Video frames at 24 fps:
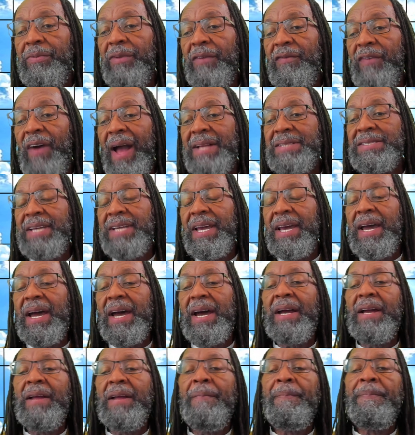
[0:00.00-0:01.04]
of
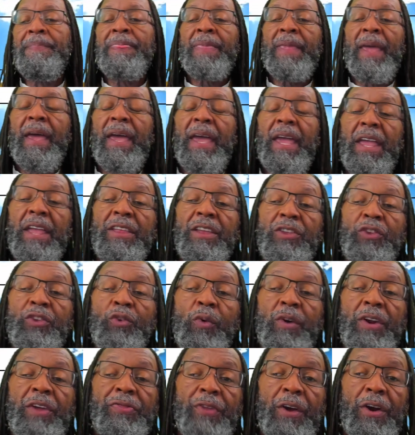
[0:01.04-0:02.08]
Isaiah, in the
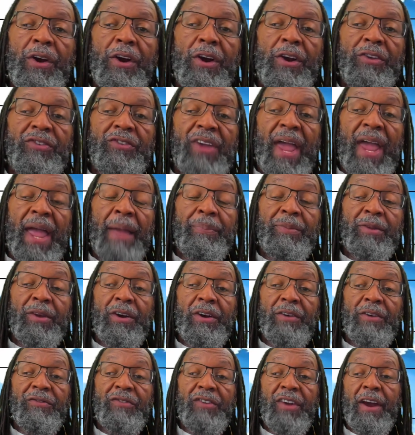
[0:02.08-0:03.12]
twenty-third chapter
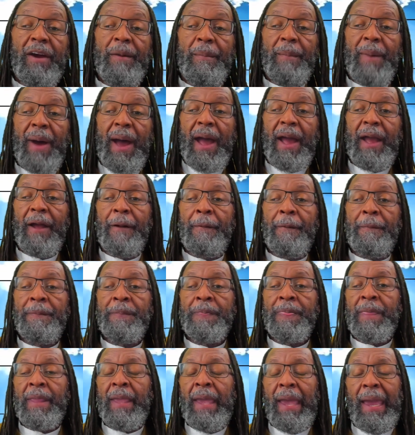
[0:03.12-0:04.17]
of Jeremiah,
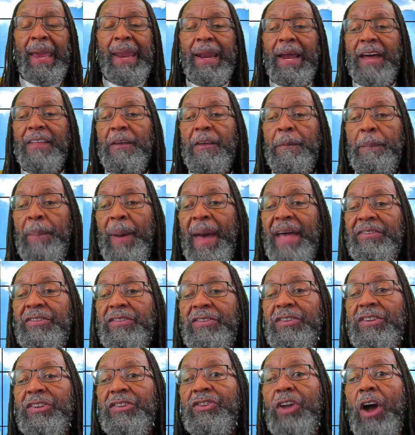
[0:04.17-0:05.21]
and other
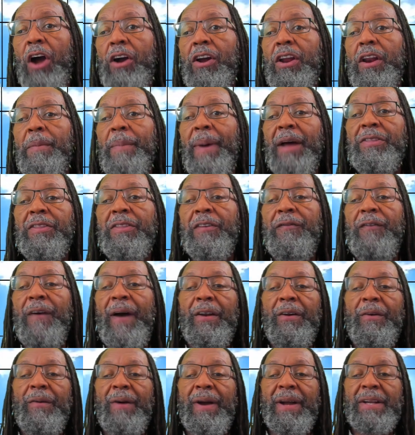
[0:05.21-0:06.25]
passages talking about the
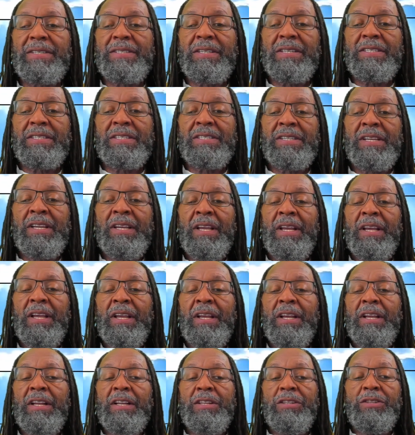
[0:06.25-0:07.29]
final exodus.
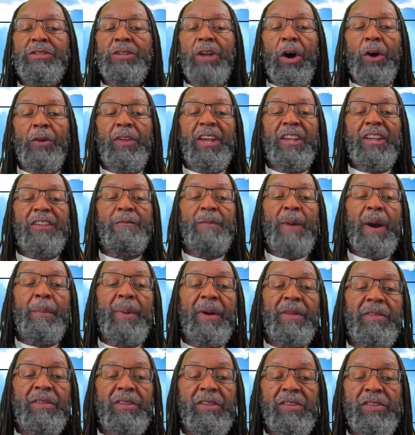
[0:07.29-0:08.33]
Know this, my
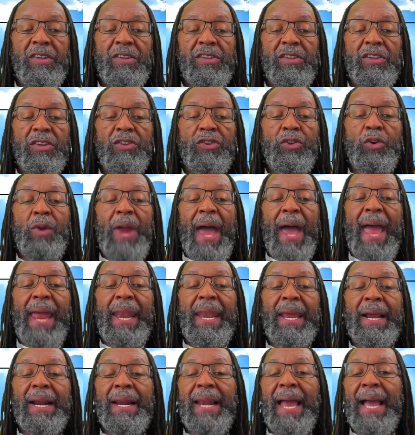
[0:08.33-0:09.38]
brothers and sisters, do not
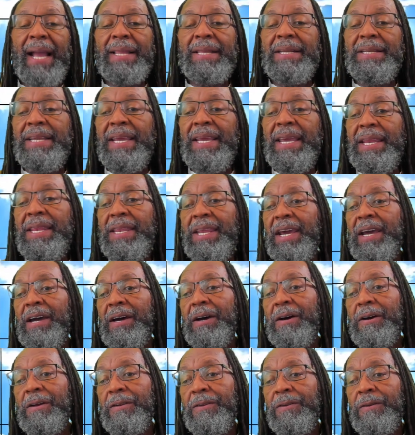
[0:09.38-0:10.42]
neglect the
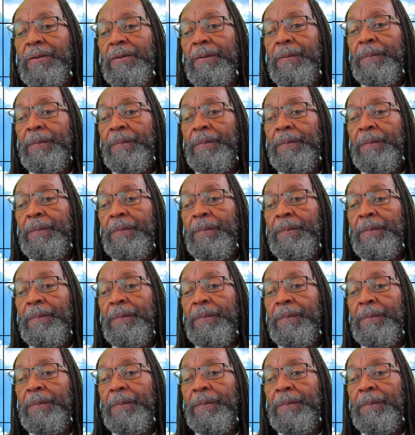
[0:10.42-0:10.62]
details.